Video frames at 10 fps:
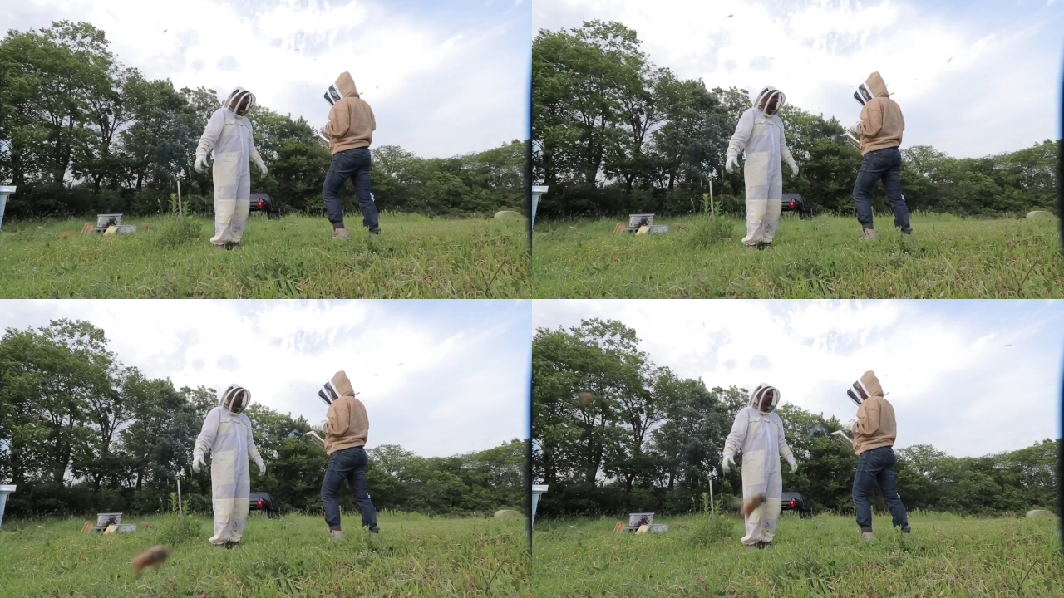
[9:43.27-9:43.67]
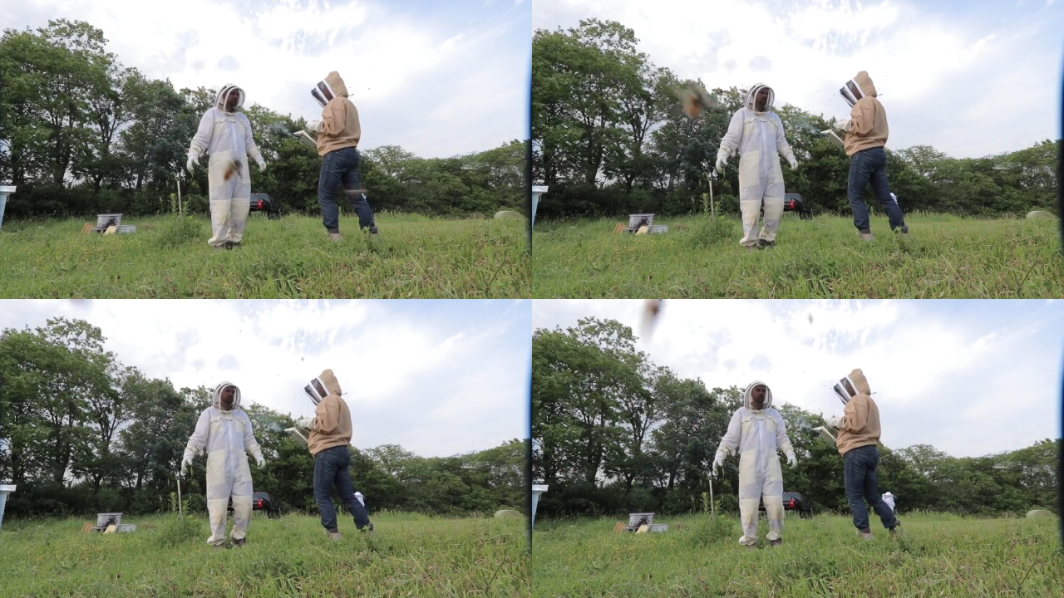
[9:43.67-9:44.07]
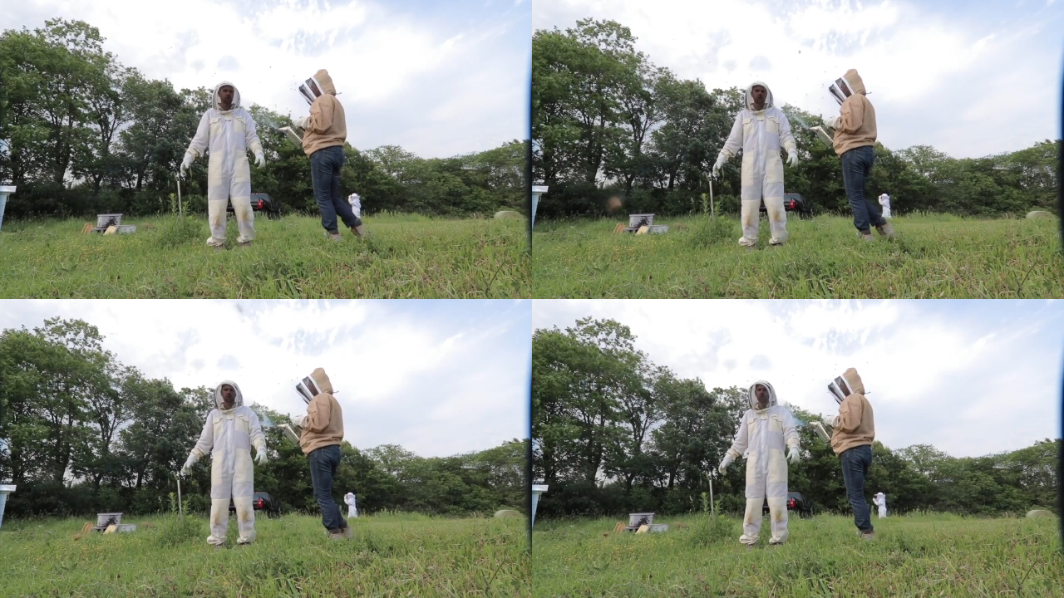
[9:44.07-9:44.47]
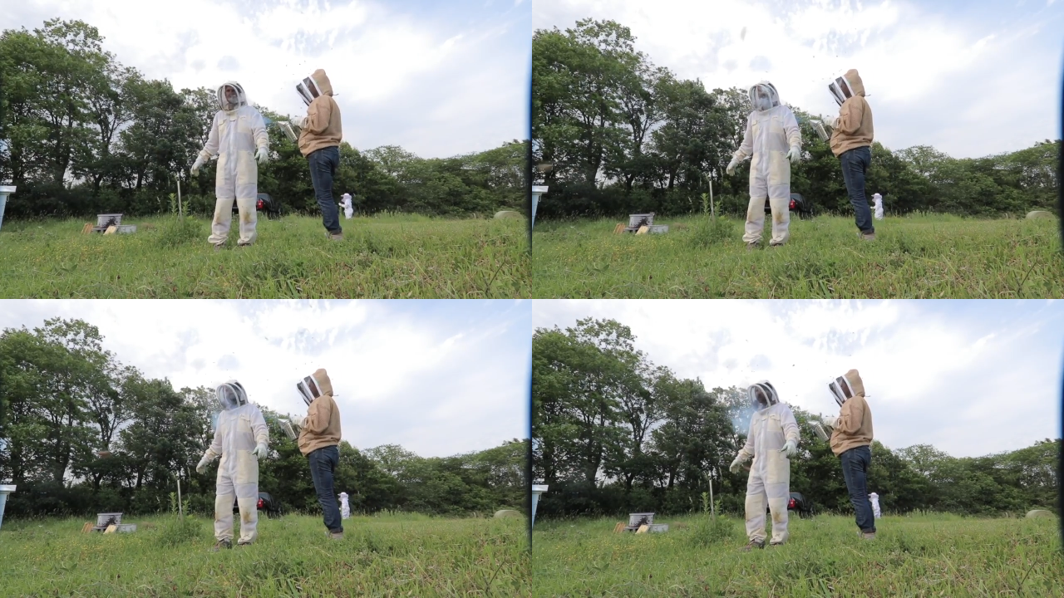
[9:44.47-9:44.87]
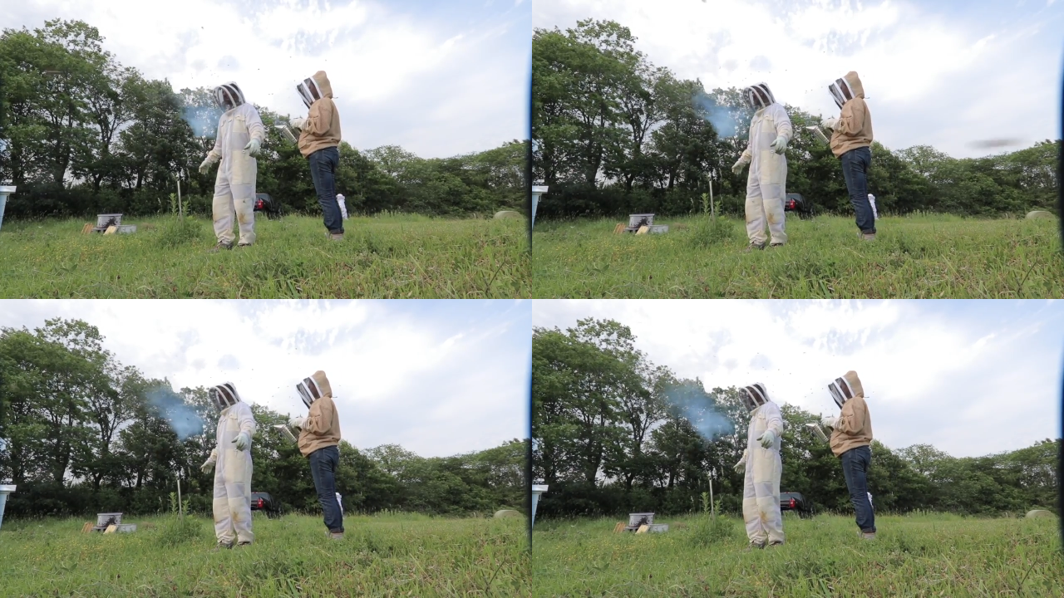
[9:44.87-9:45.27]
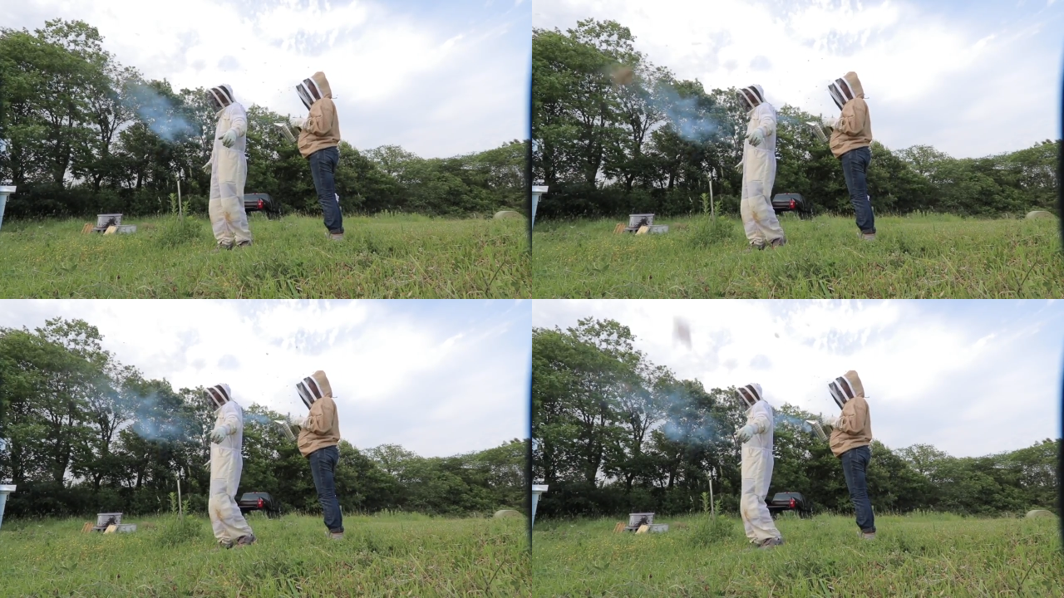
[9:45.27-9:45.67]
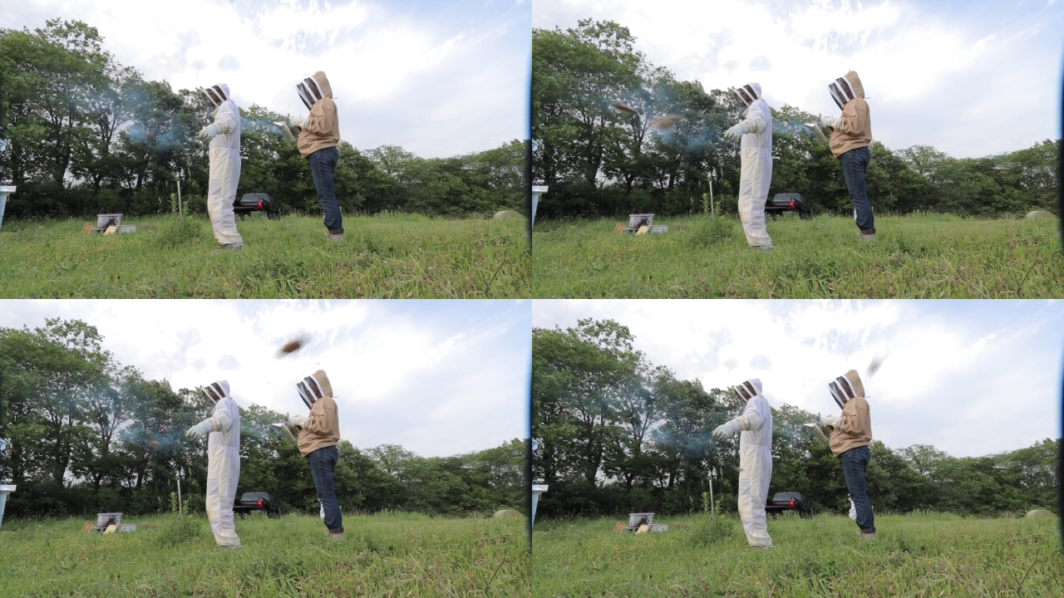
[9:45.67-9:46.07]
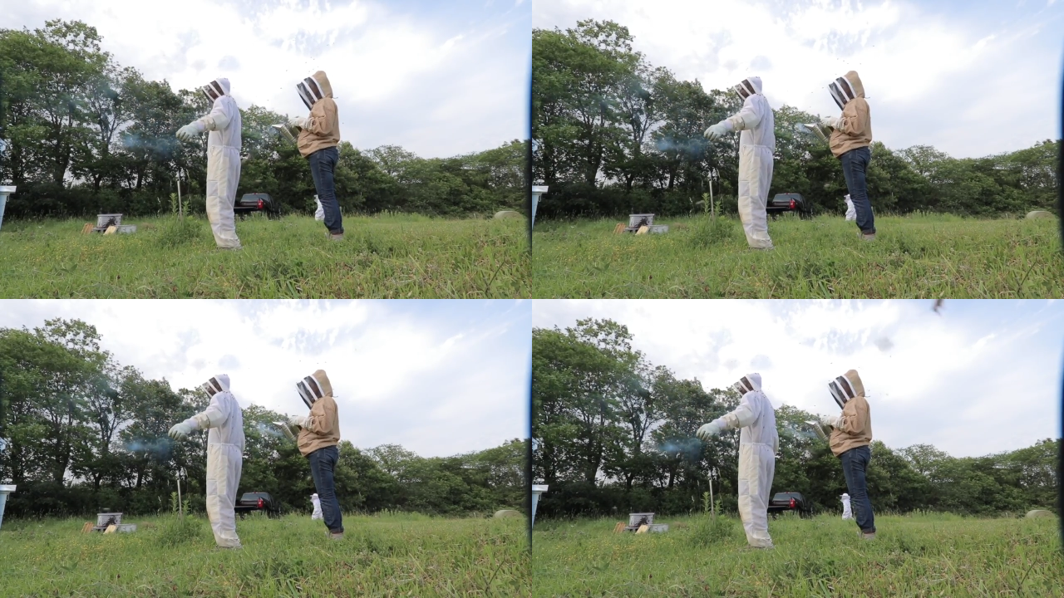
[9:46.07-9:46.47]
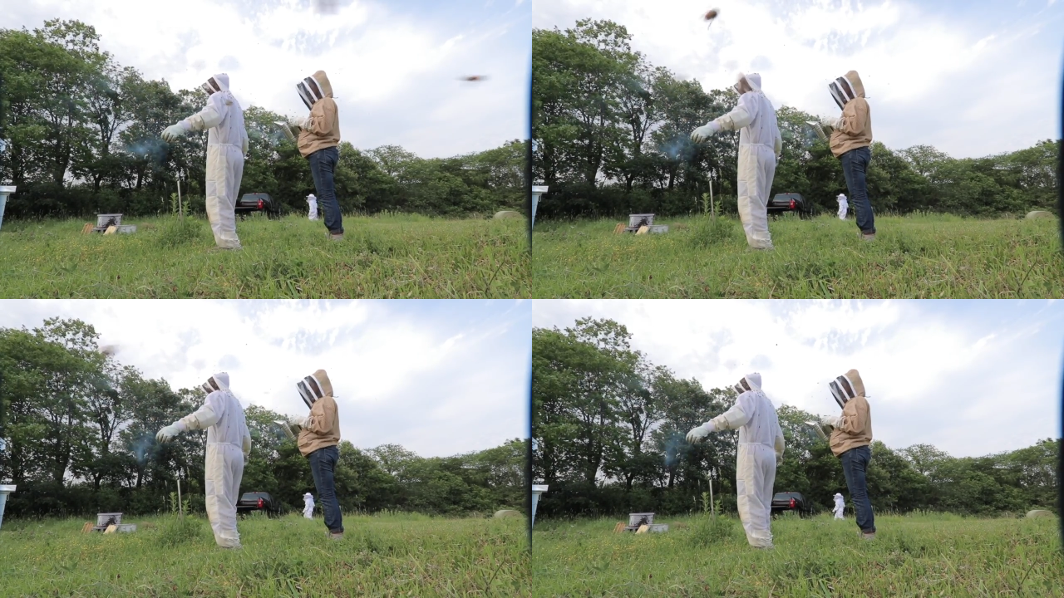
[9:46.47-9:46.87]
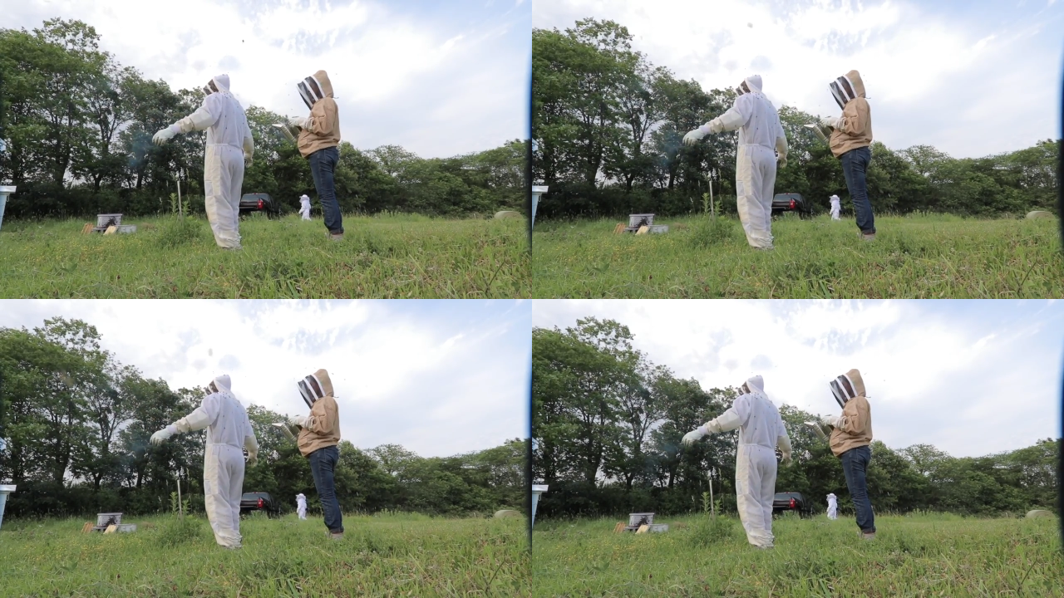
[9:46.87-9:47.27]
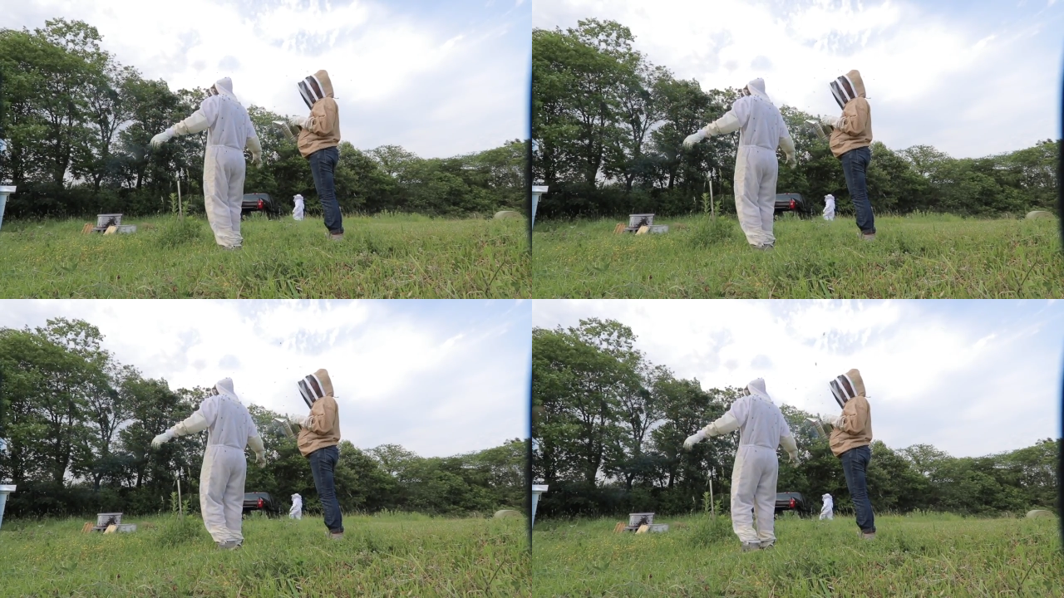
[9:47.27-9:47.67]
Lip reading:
Nobody's mouth can be seen.